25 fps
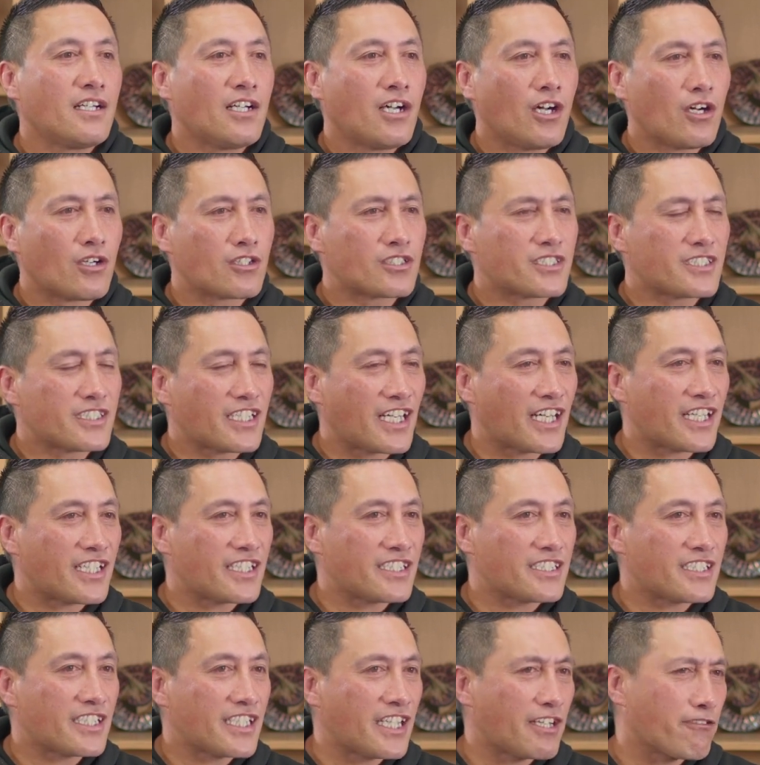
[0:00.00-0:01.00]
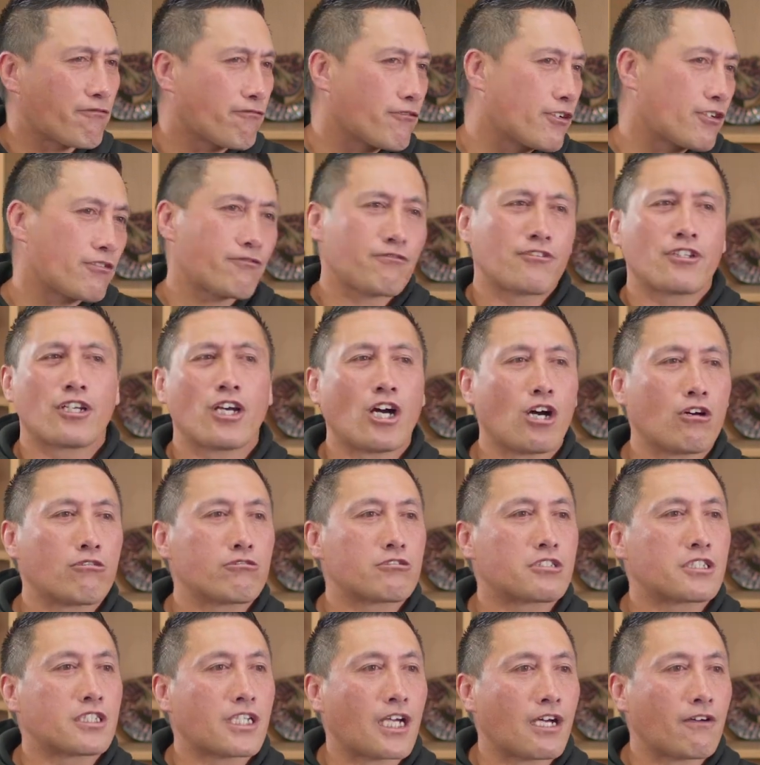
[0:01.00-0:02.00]
I was starting to get rid of the old
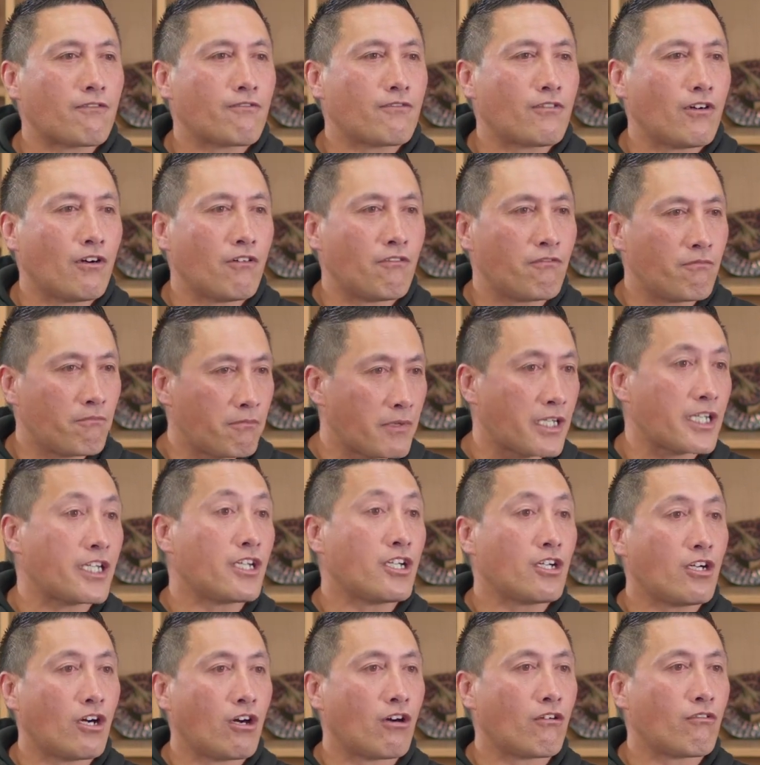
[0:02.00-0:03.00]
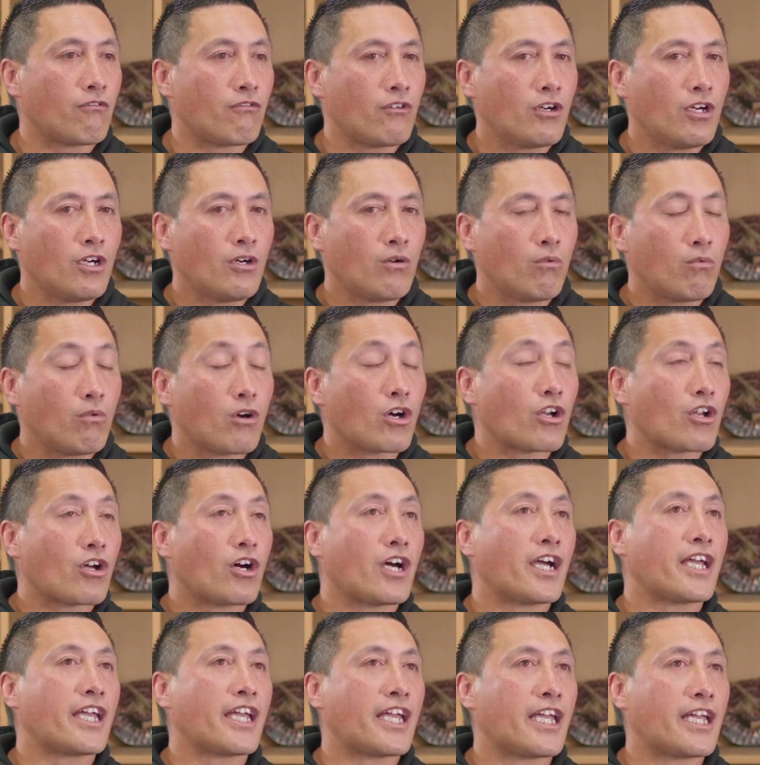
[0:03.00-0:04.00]
stuff of me, of what
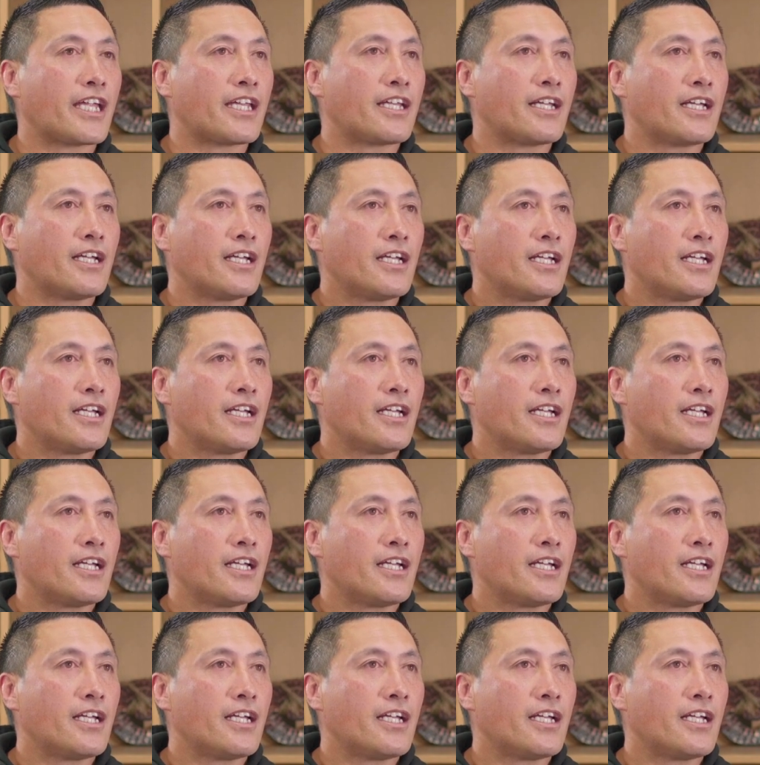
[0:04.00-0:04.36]
I had.